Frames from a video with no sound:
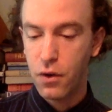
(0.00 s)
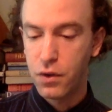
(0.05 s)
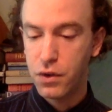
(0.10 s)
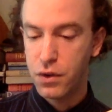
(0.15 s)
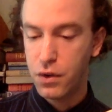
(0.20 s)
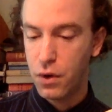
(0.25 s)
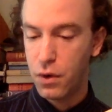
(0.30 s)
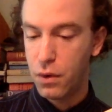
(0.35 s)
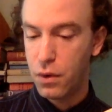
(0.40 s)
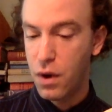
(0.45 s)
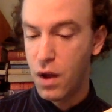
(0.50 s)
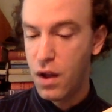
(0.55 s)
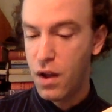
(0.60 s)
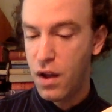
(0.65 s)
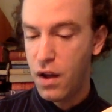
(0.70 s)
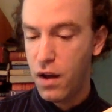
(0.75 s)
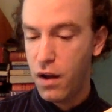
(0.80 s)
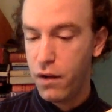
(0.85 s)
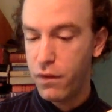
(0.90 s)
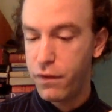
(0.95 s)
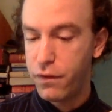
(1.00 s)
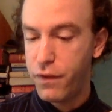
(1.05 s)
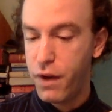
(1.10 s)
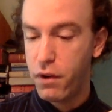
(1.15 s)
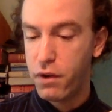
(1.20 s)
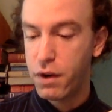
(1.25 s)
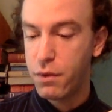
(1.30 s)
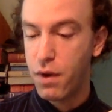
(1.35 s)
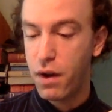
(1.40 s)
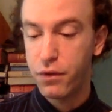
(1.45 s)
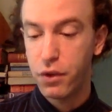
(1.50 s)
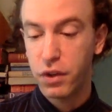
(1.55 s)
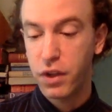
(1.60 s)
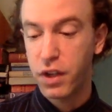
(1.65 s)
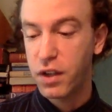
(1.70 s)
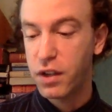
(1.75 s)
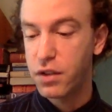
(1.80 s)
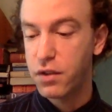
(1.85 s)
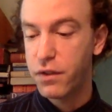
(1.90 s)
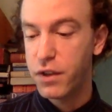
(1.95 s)
junto of very
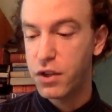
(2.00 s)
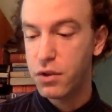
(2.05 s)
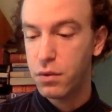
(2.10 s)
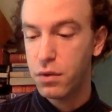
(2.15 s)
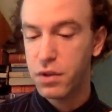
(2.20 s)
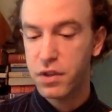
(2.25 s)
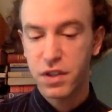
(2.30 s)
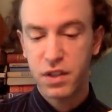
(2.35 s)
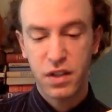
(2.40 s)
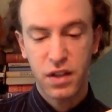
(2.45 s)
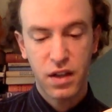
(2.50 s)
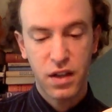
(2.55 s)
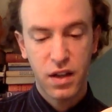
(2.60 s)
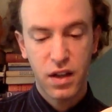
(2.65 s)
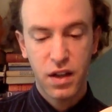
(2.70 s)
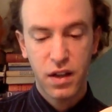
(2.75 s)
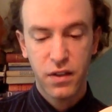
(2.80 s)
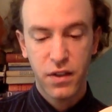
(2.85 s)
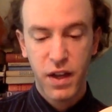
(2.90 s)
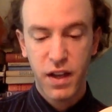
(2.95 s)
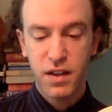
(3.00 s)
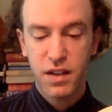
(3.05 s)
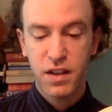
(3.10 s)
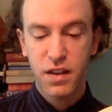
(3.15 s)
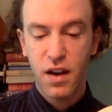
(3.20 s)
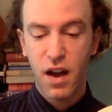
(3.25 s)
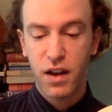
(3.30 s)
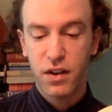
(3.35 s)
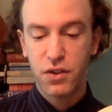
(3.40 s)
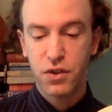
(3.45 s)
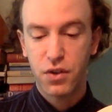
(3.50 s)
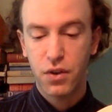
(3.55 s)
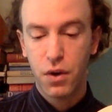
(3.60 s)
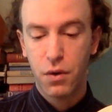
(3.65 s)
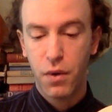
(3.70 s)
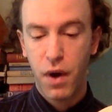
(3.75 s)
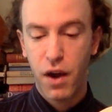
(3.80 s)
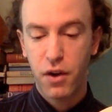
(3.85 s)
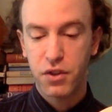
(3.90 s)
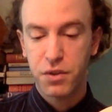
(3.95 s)
rough-looking individuals. They did not
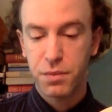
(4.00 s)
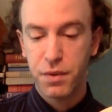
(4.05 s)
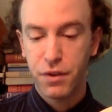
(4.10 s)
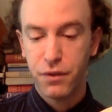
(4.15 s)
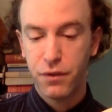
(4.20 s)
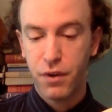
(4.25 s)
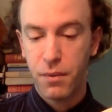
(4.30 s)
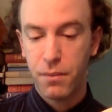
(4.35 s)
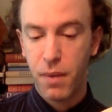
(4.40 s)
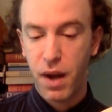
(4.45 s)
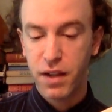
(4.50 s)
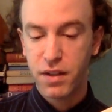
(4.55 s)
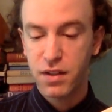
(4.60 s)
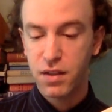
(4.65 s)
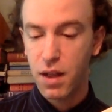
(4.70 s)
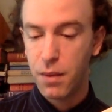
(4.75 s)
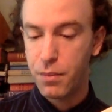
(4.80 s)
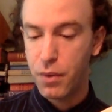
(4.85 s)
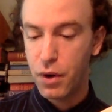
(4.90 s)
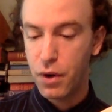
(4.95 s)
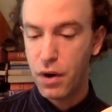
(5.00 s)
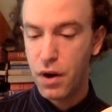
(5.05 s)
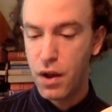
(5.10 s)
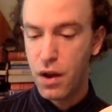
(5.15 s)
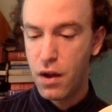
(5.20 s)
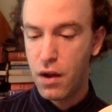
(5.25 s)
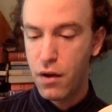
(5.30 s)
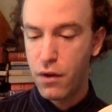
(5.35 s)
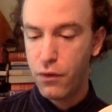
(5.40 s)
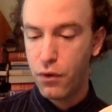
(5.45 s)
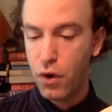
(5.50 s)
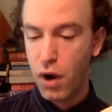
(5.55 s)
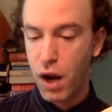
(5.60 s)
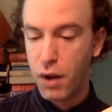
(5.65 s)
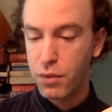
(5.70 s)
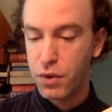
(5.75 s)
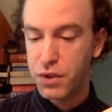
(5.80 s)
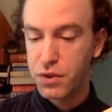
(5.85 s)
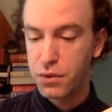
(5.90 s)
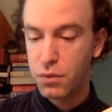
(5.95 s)
arouse me from my slumber, for
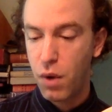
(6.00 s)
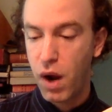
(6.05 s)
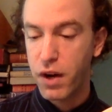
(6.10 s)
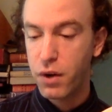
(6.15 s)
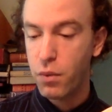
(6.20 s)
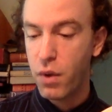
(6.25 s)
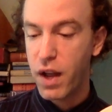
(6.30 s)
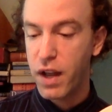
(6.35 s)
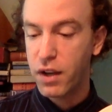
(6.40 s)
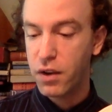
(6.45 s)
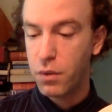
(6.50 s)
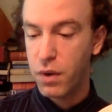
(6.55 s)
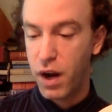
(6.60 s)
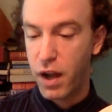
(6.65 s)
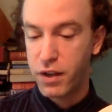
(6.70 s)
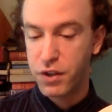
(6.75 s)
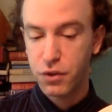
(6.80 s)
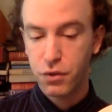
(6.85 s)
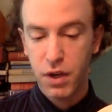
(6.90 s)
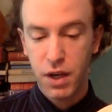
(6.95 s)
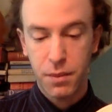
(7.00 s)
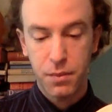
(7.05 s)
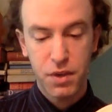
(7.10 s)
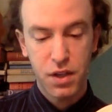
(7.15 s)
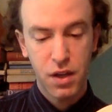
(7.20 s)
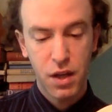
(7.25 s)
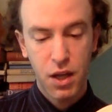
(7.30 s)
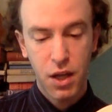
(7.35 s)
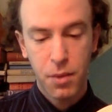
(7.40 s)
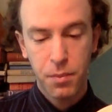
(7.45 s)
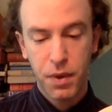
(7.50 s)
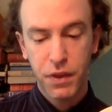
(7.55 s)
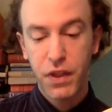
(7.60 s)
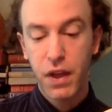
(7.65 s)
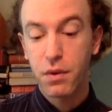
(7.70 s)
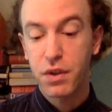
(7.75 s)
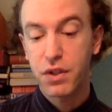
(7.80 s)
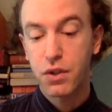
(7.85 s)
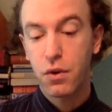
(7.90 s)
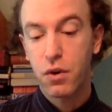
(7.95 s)
I was wide awake when I screamed, but
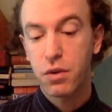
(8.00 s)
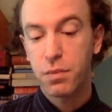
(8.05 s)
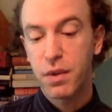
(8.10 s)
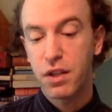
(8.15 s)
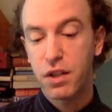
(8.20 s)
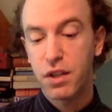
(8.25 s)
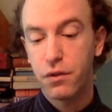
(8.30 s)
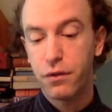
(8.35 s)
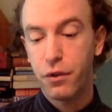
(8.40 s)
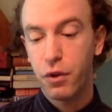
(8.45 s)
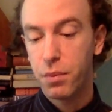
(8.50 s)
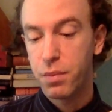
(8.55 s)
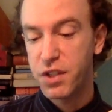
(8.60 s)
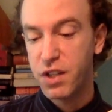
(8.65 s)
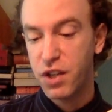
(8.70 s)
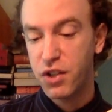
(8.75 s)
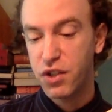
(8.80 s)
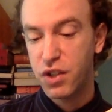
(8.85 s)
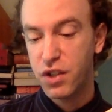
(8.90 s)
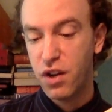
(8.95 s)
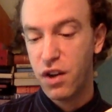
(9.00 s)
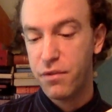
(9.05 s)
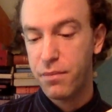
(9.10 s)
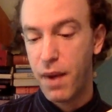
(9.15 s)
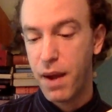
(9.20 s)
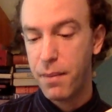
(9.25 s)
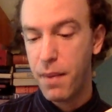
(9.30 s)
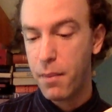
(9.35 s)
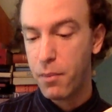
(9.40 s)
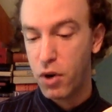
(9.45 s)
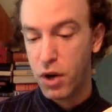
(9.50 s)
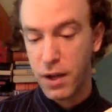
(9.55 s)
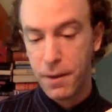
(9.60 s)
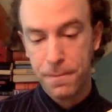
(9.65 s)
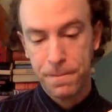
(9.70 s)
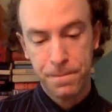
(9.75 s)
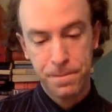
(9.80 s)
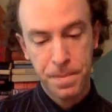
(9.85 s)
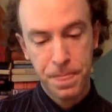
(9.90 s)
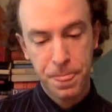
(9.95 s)
they restored me to full possession of my memory.